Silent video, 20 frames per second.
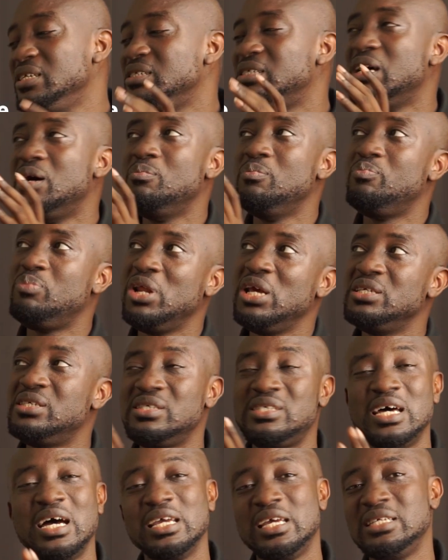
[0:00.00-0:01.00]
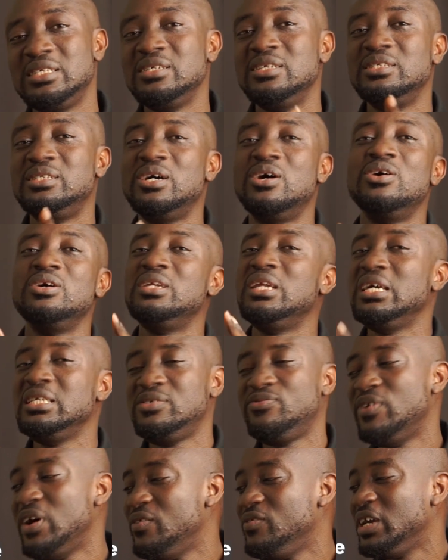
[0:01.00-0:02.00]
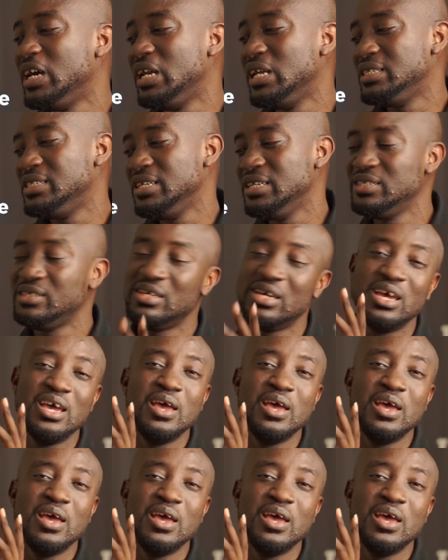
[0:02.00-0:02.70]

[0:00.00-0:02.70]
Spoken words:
Some places are getting it around 95 Ghana cedis,